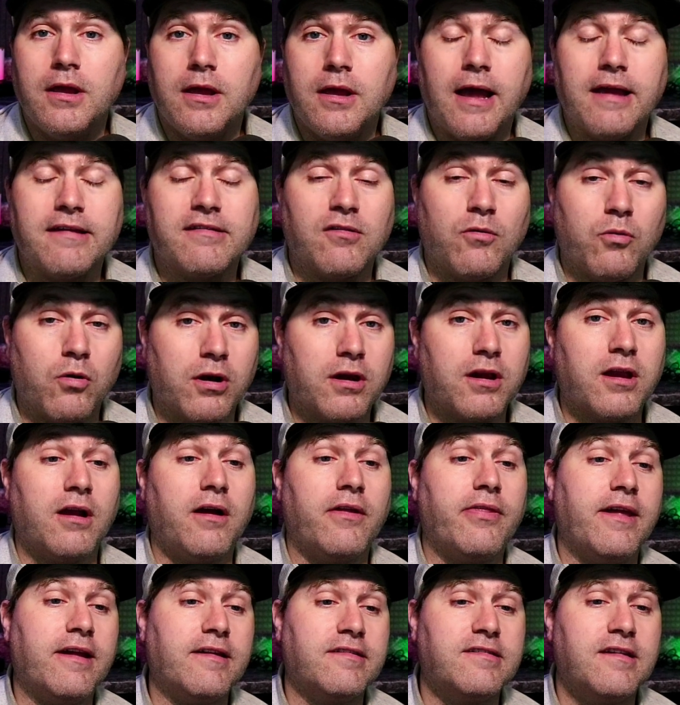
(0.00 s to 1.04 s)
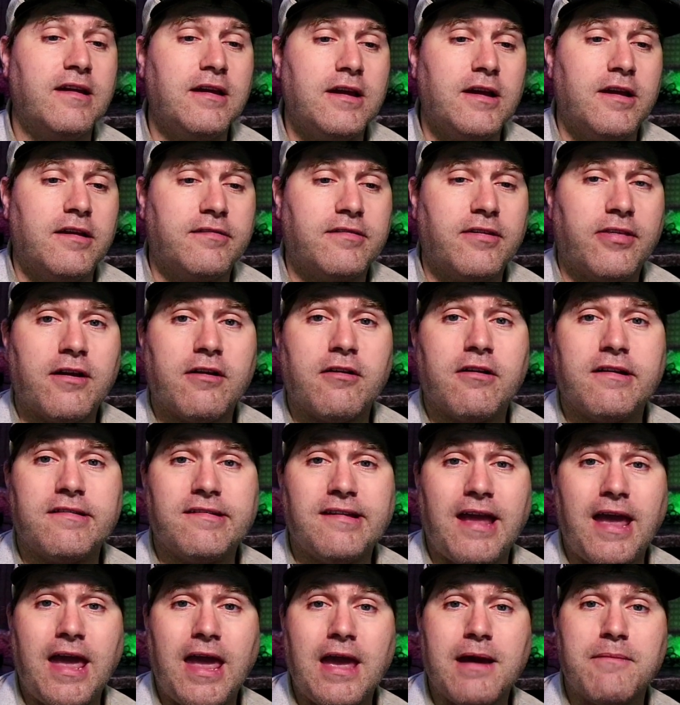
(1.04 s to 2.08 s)
as they're working on this. So there is
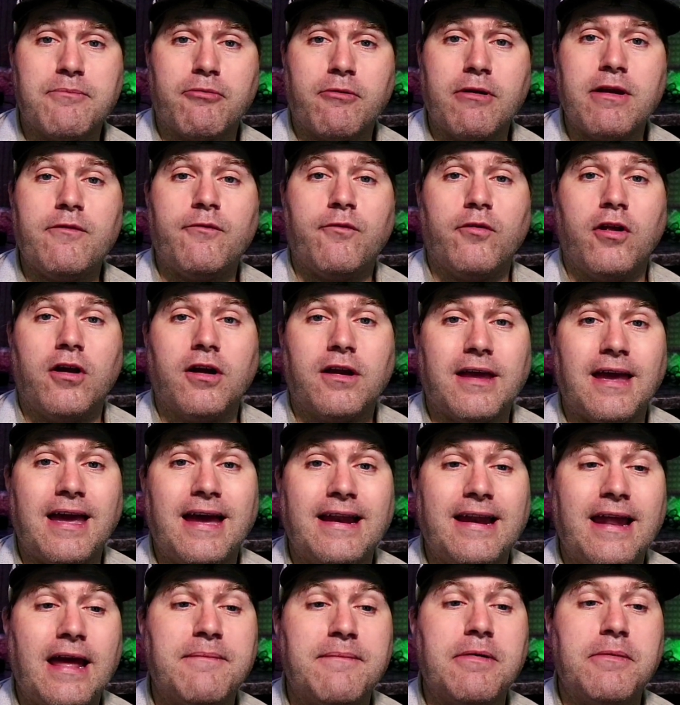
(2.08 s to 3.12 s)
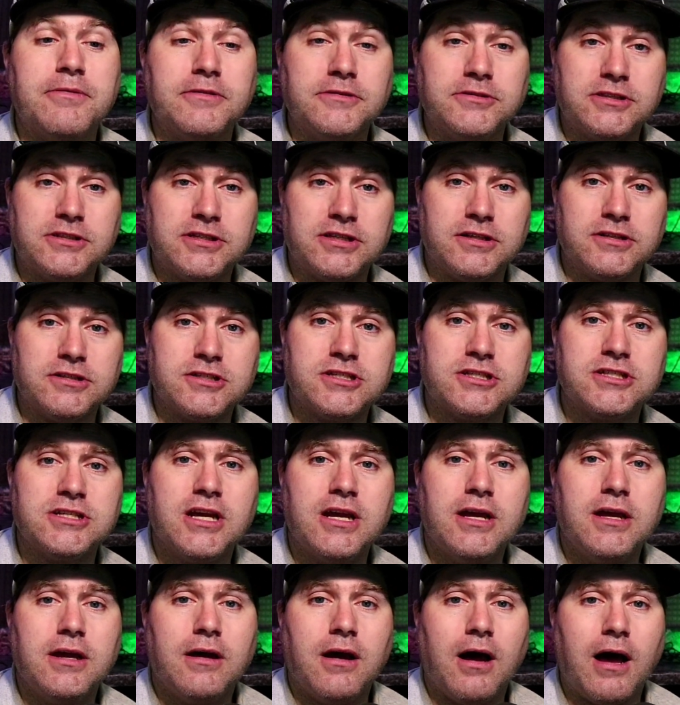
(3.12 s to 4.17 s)
a brief look at Emmabuntus,
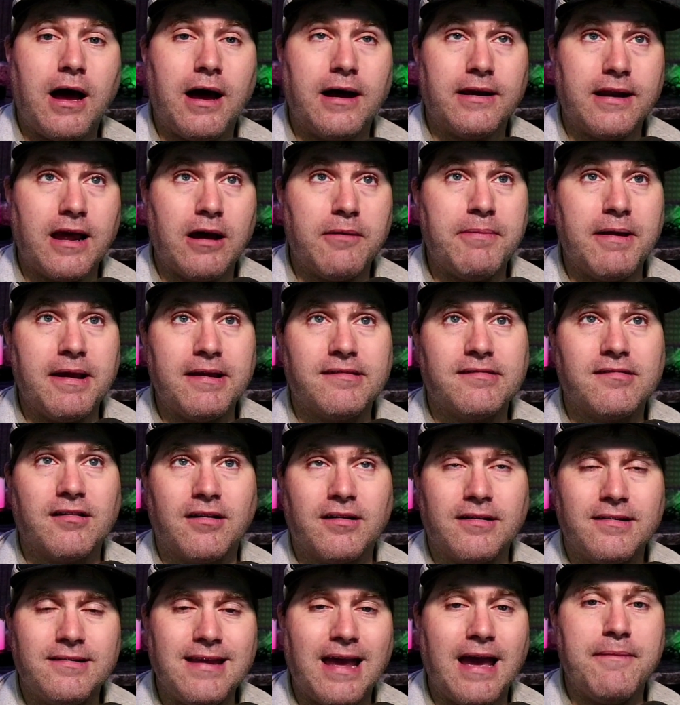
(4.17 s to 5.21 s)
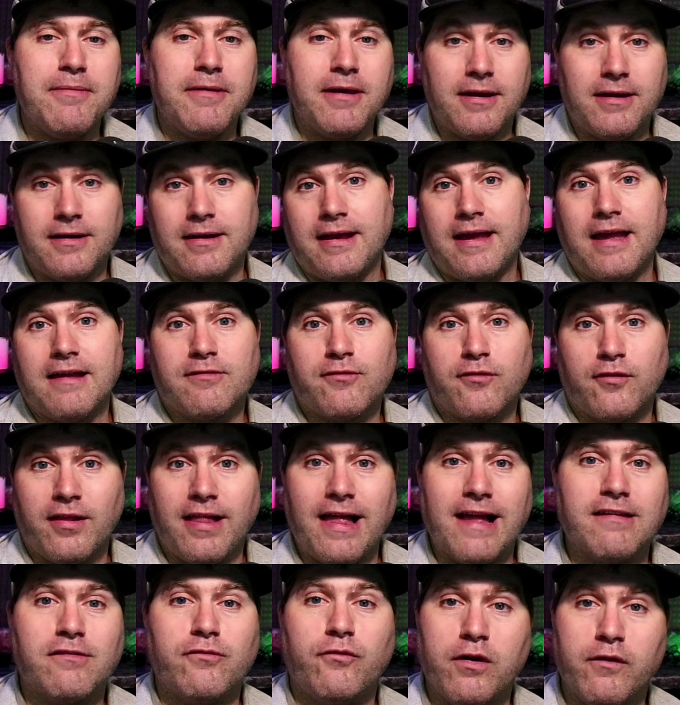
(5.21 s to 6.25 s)
uh, now based on Debian, I guess for the
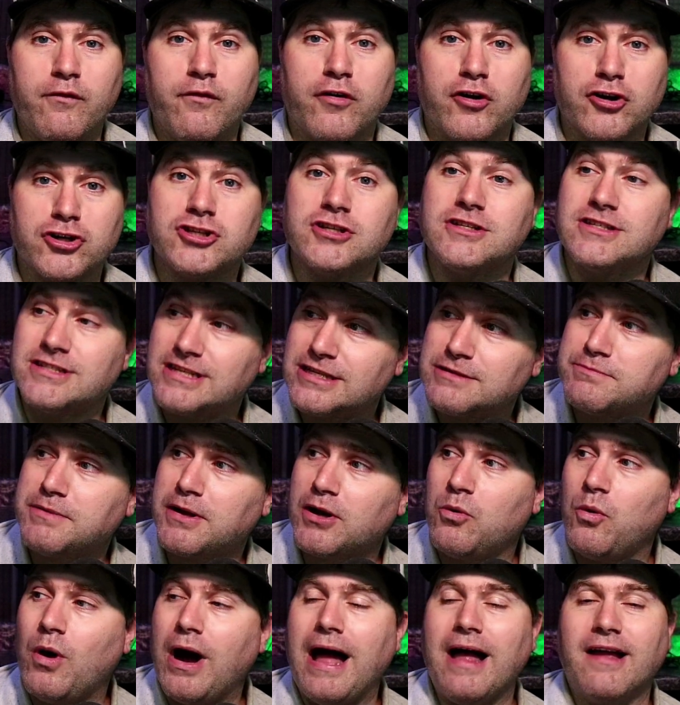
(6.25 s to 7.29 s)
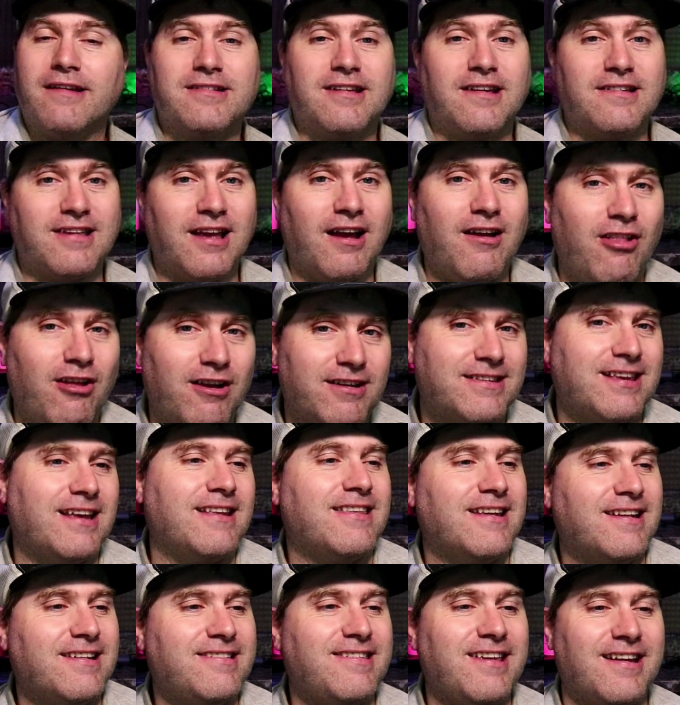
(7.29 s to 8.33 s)
last few versions. It's been a while since I looked at
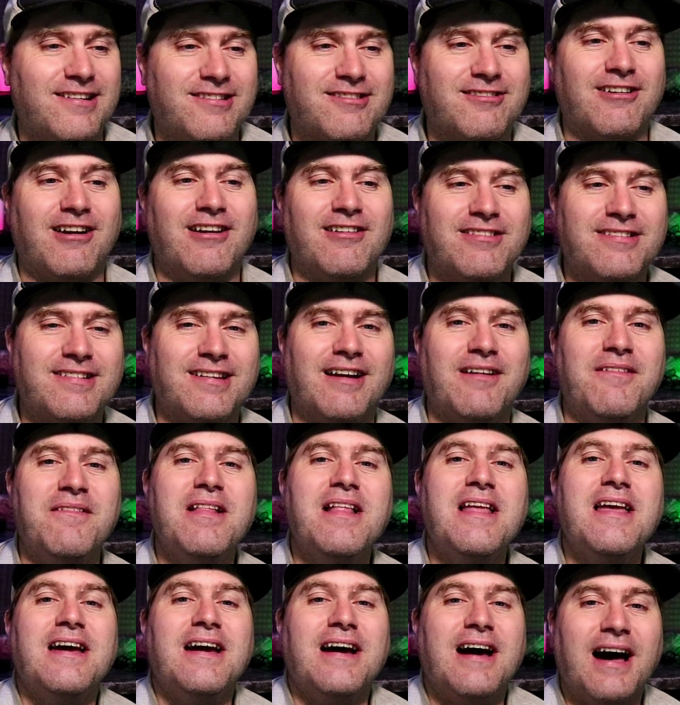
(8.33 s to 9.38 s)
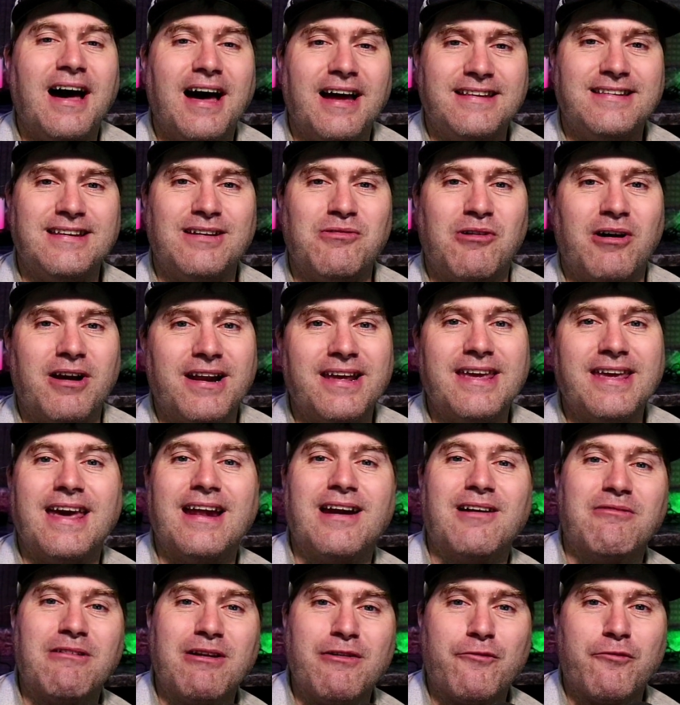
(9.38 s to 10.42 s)
this distro, so uh, I uh, did want to get
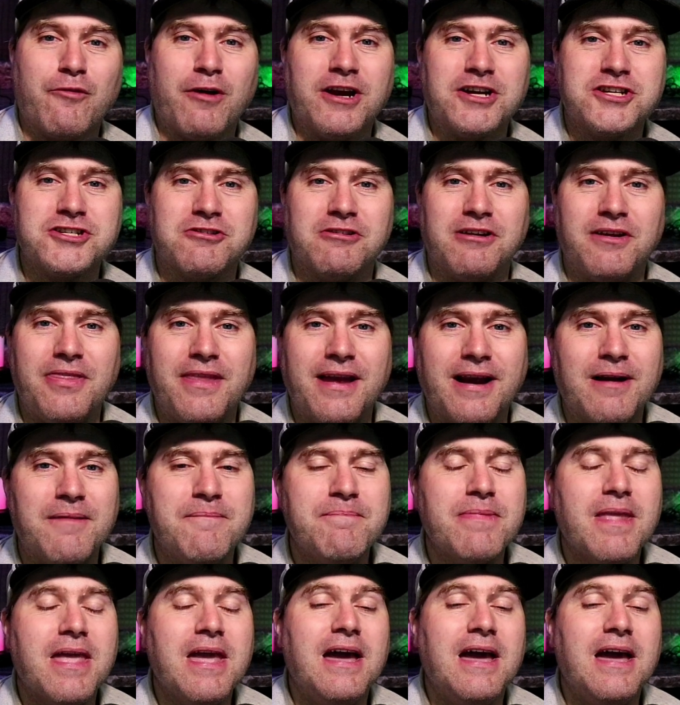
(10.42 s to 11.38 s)
a refresher in there.